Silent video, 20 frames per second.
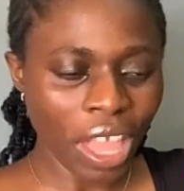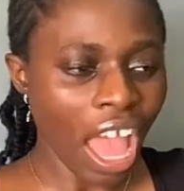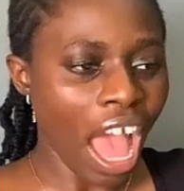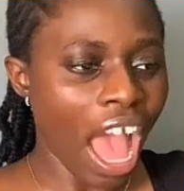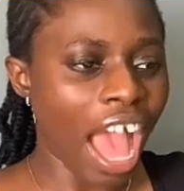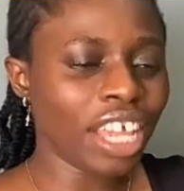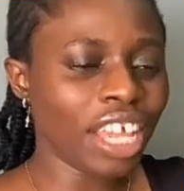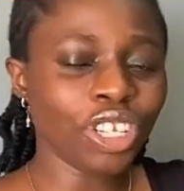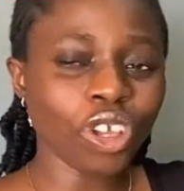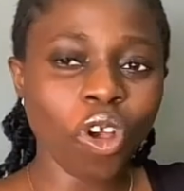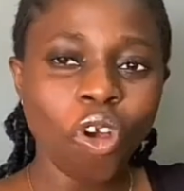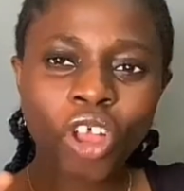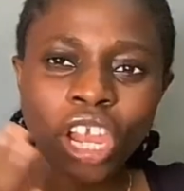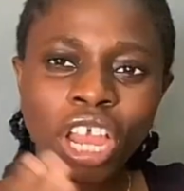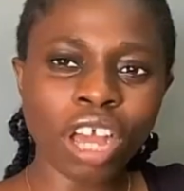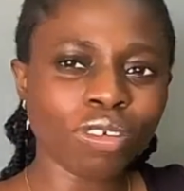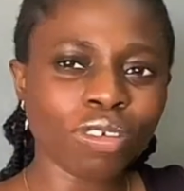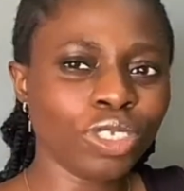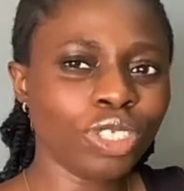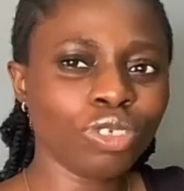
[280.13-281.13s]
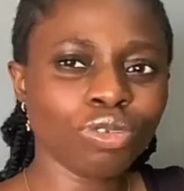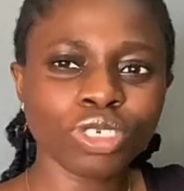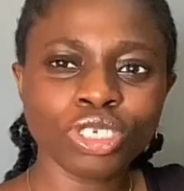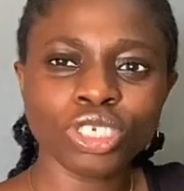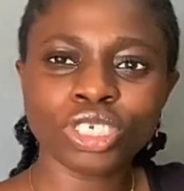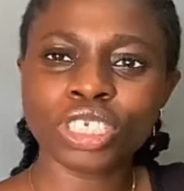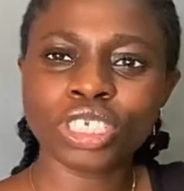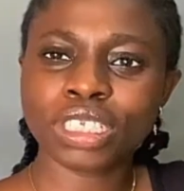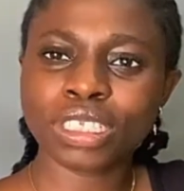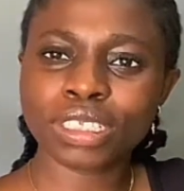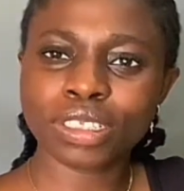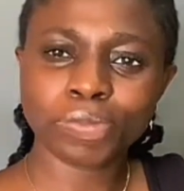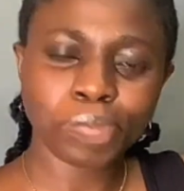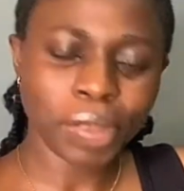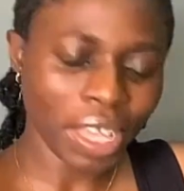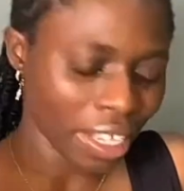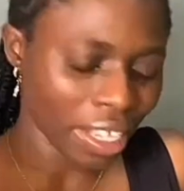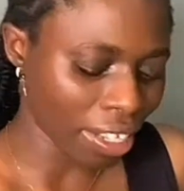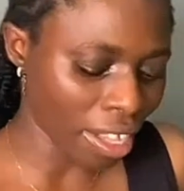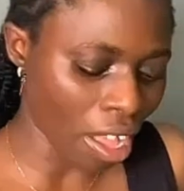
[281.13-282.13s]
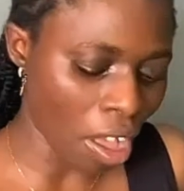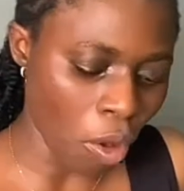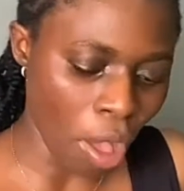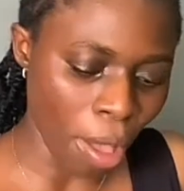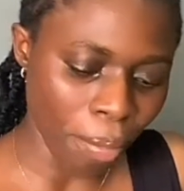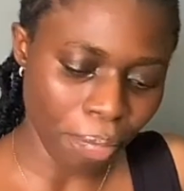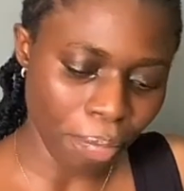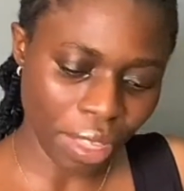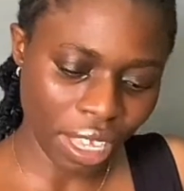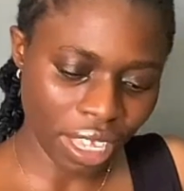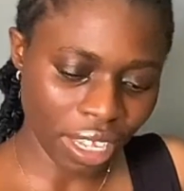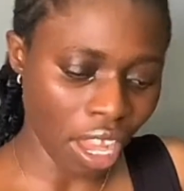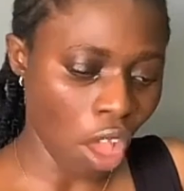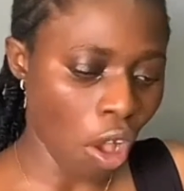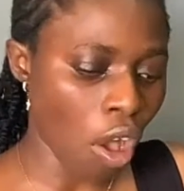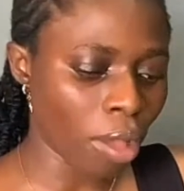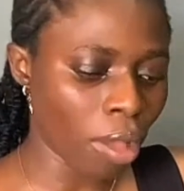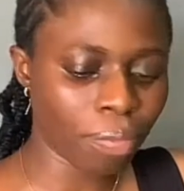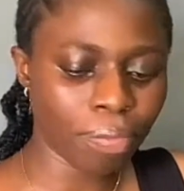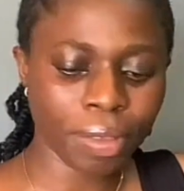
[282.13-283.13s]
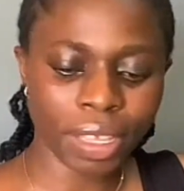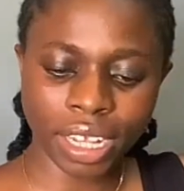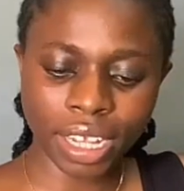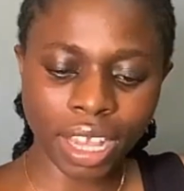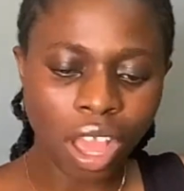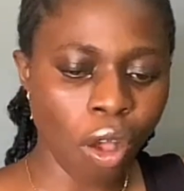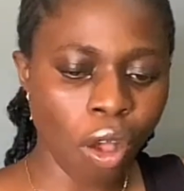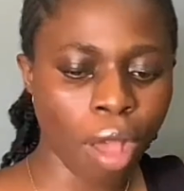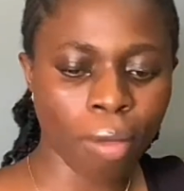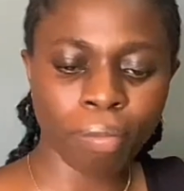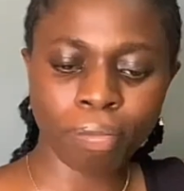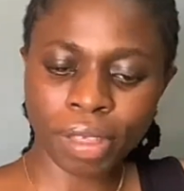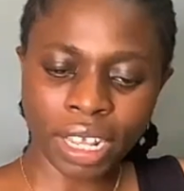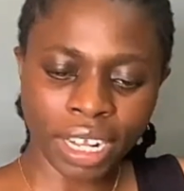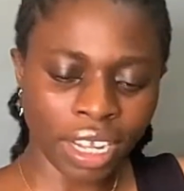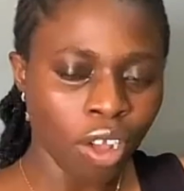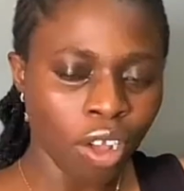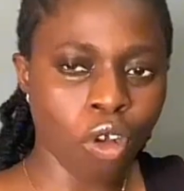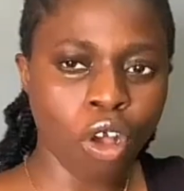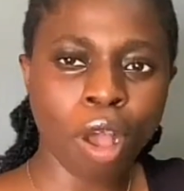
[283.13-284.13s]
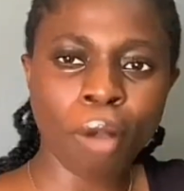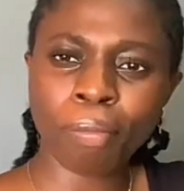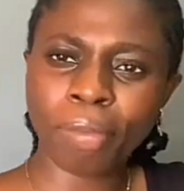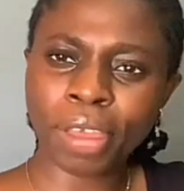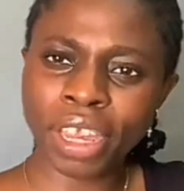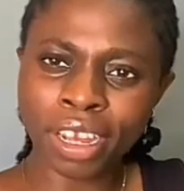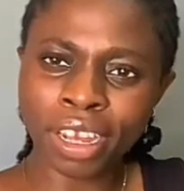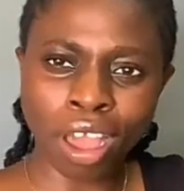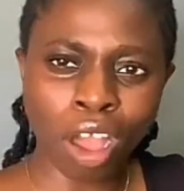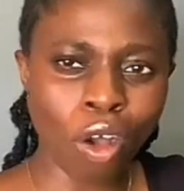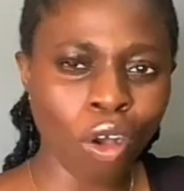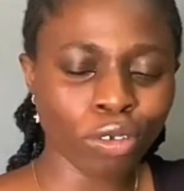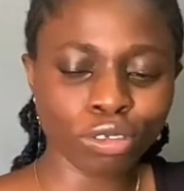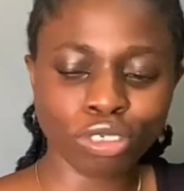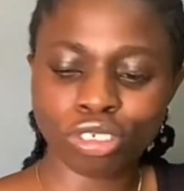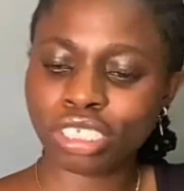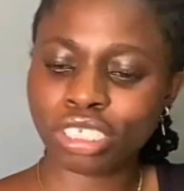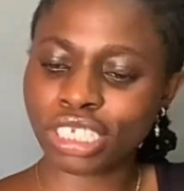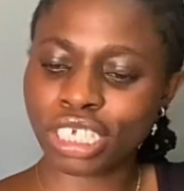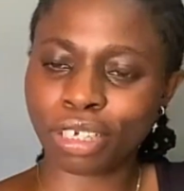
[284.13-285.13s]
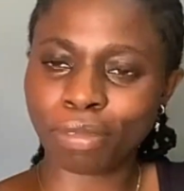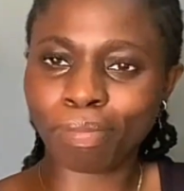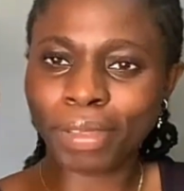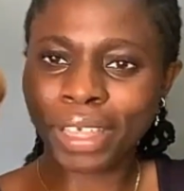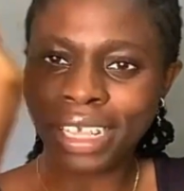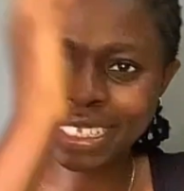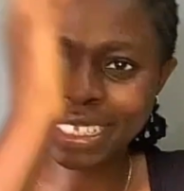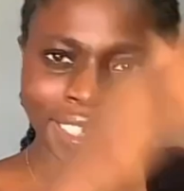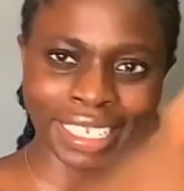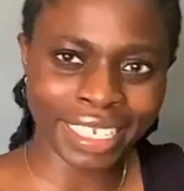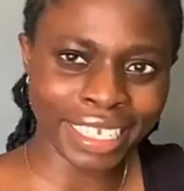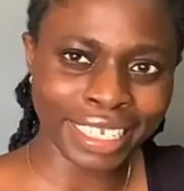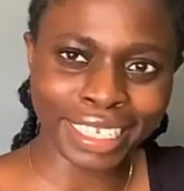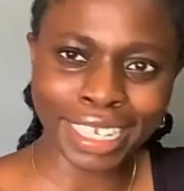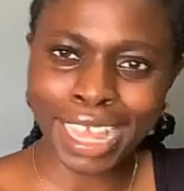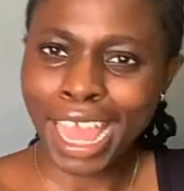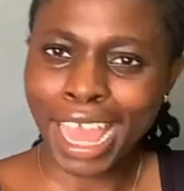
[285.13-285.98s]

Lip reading: and all I would do is just pedal and pedal and pedal and pedal and pedal. I would just keep pedaling